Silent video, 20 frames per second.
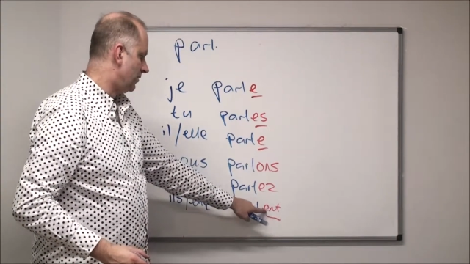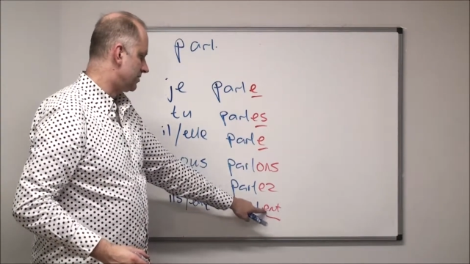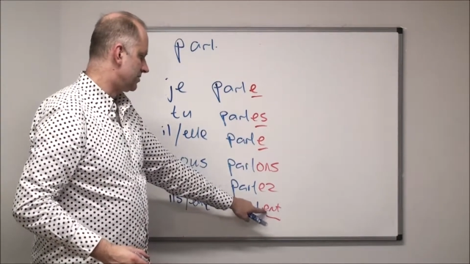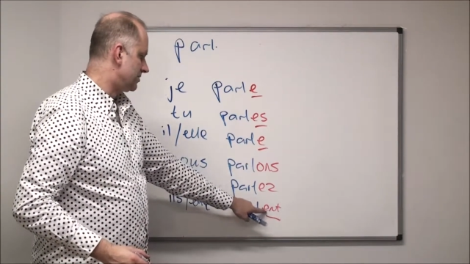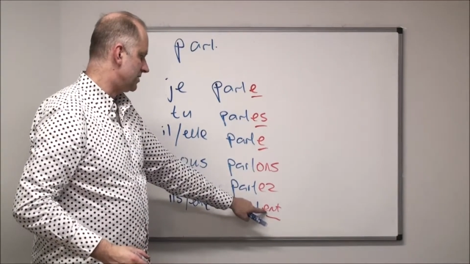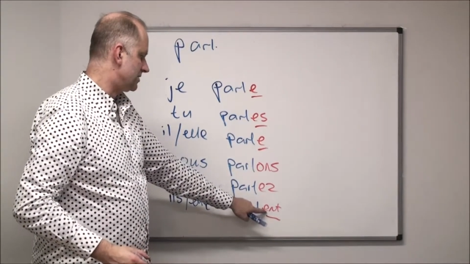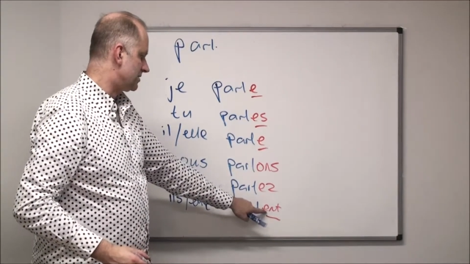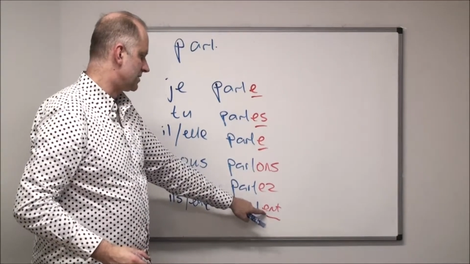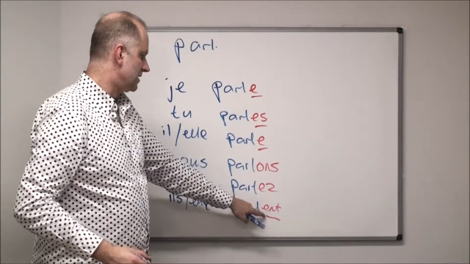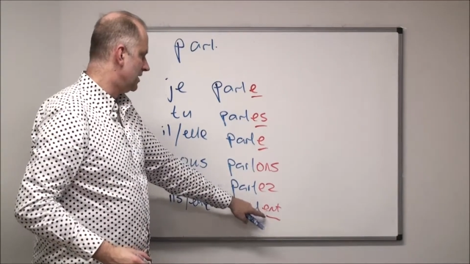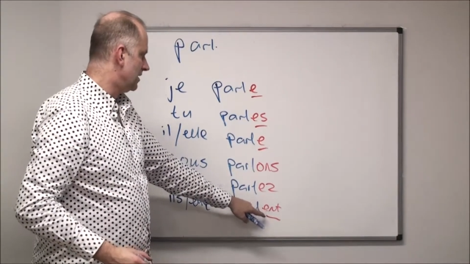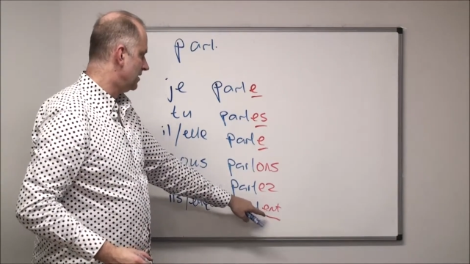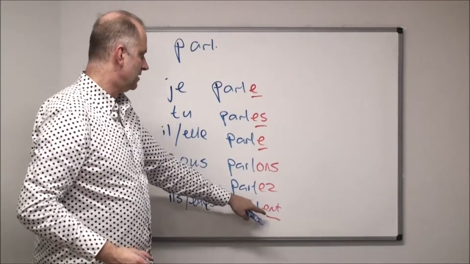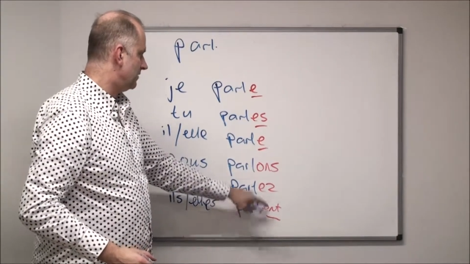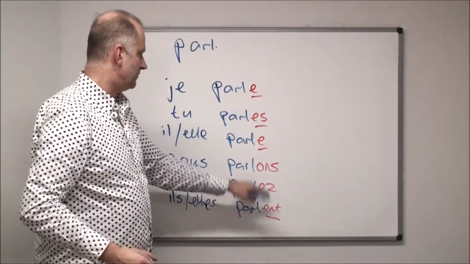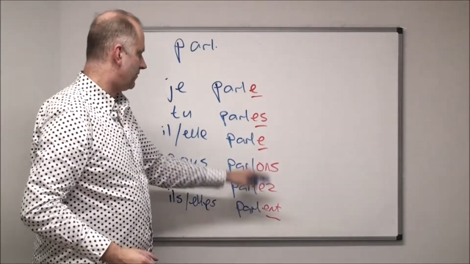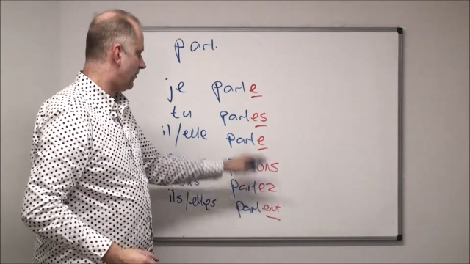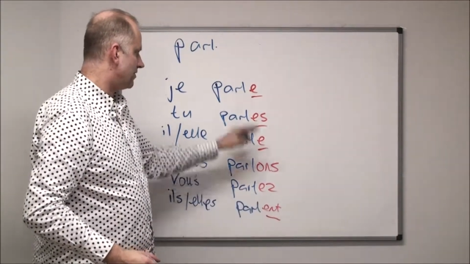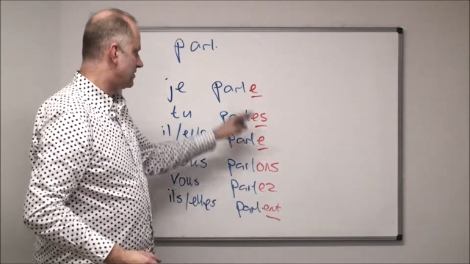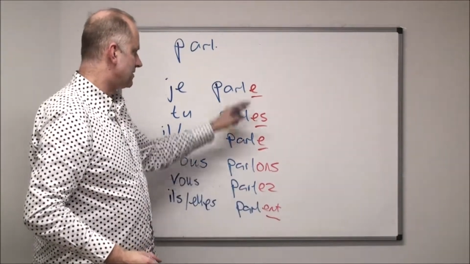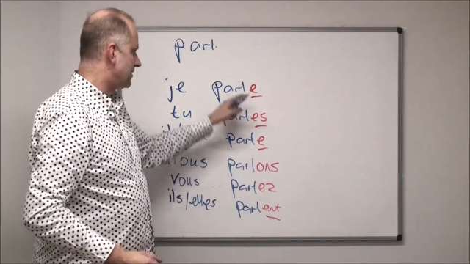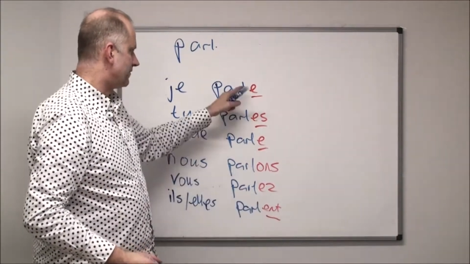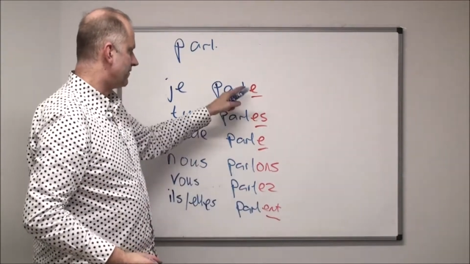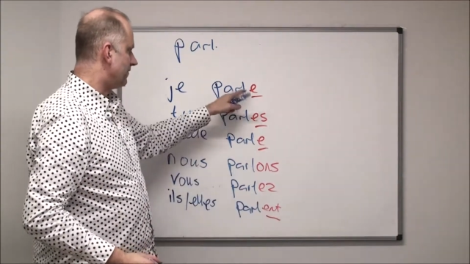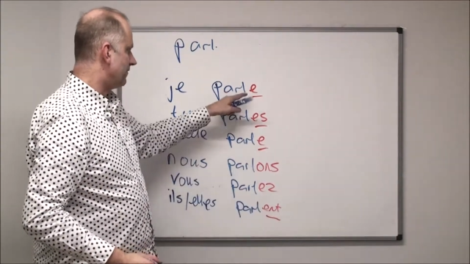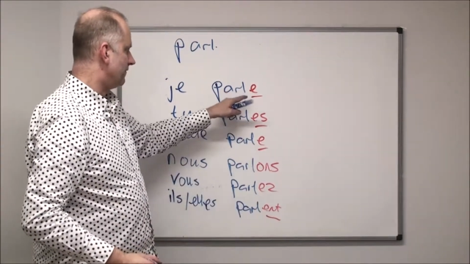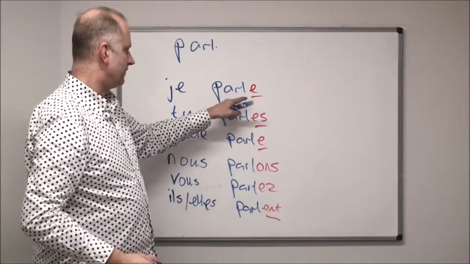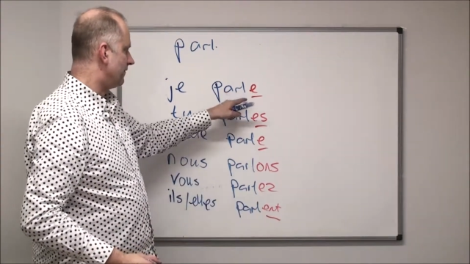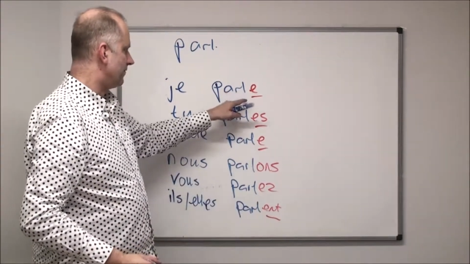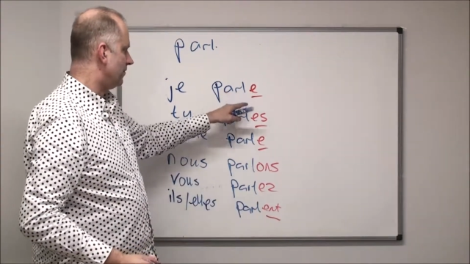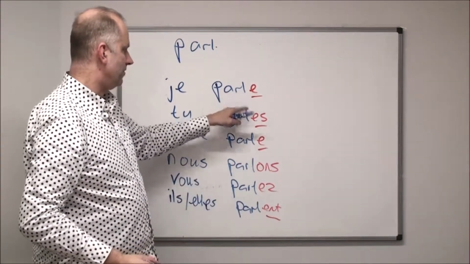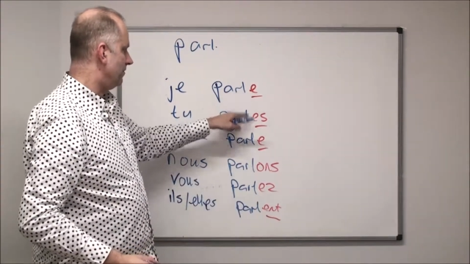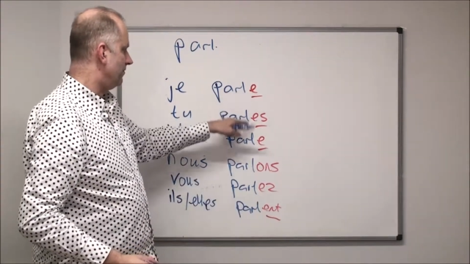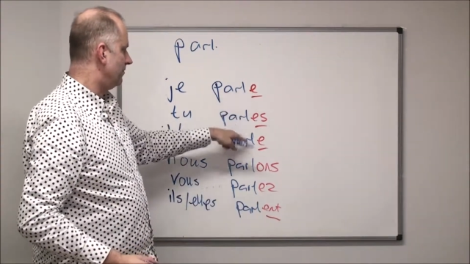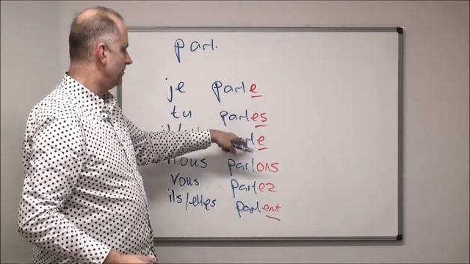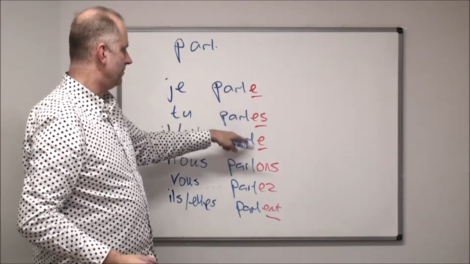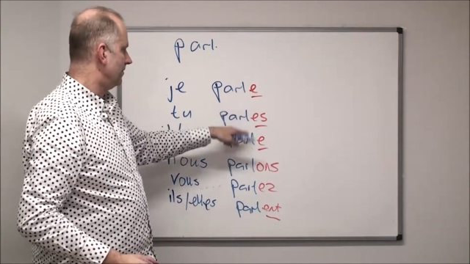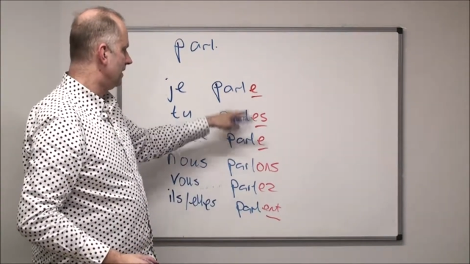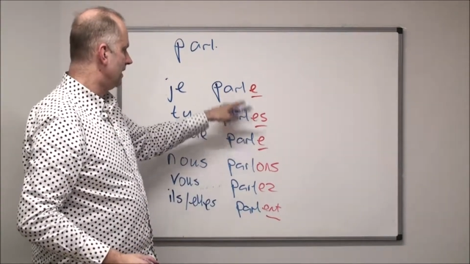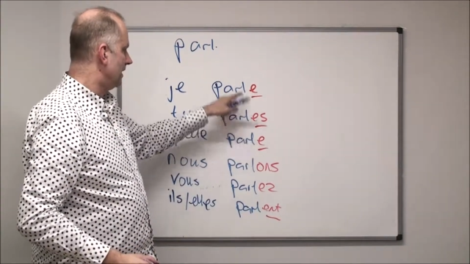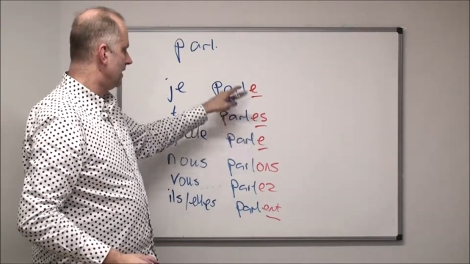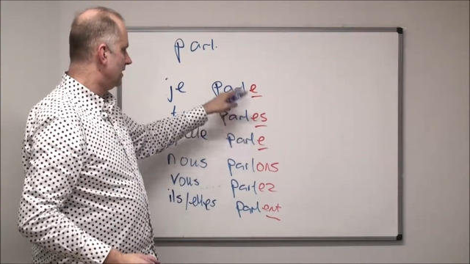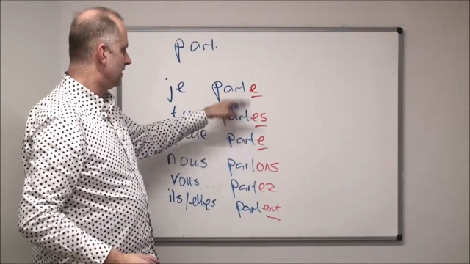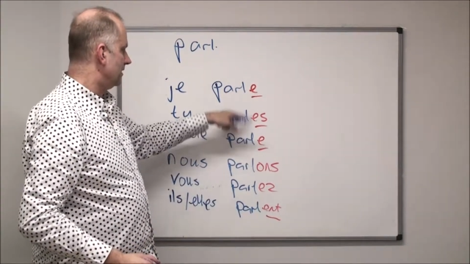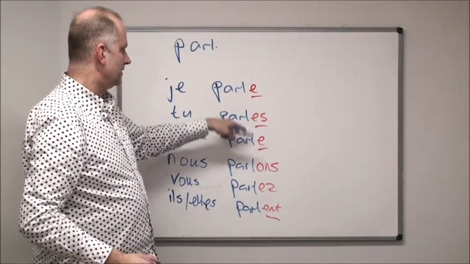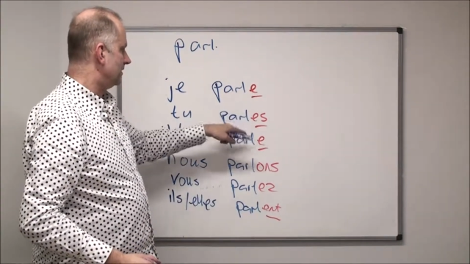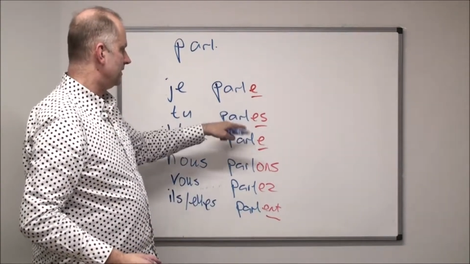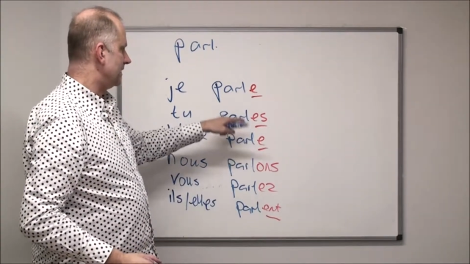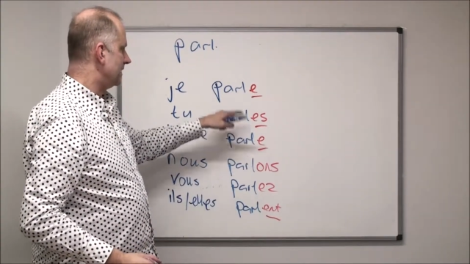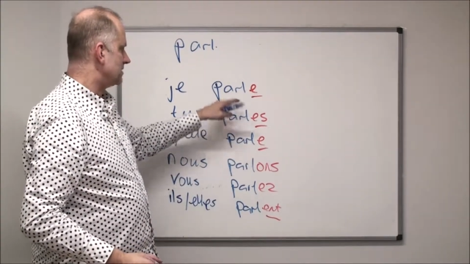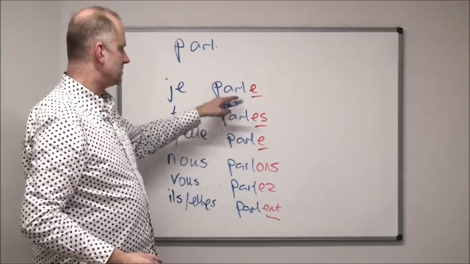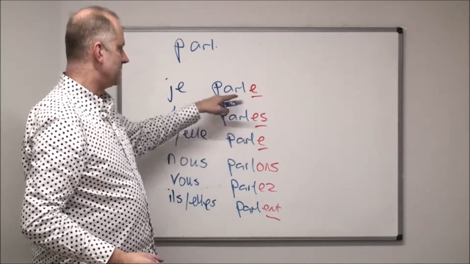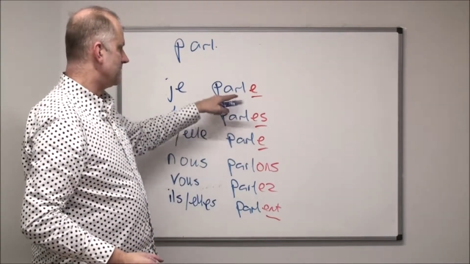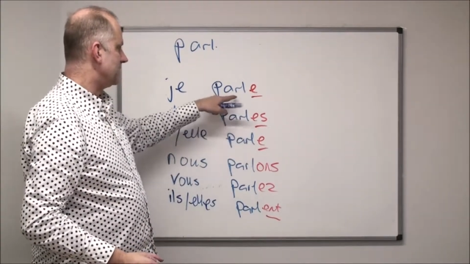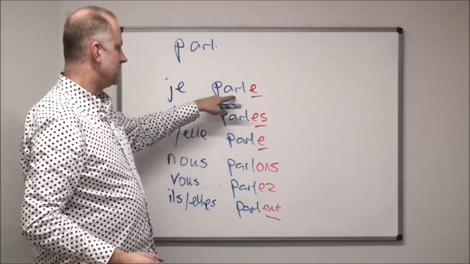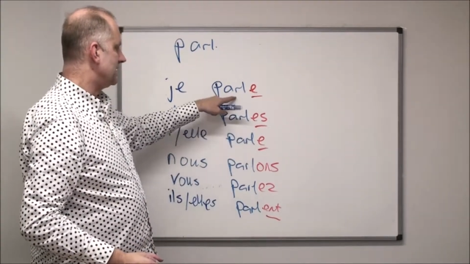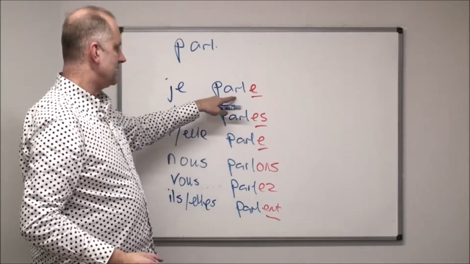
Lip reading: which is very different from these. I mean,